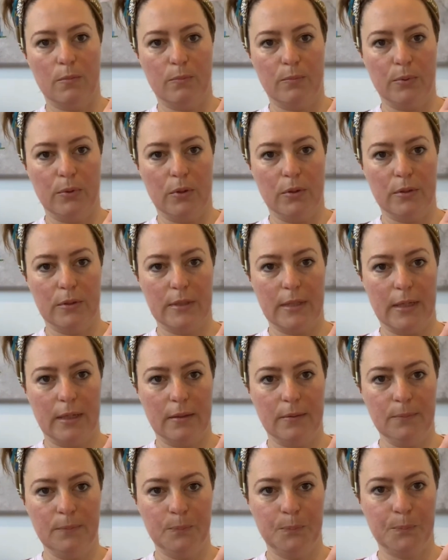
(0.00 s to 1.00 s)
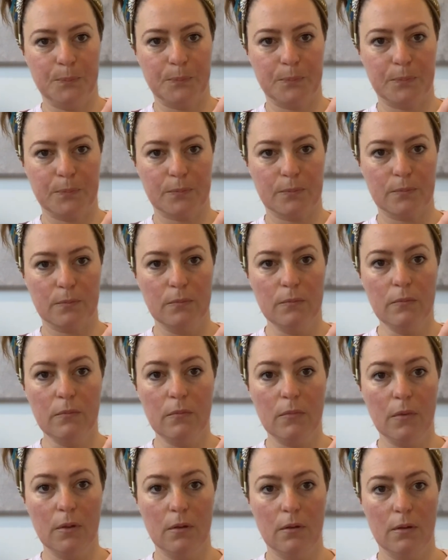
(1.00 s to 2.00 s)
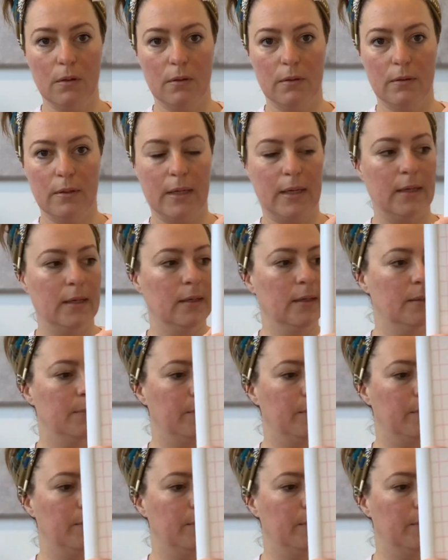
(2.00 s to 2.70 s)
block down there,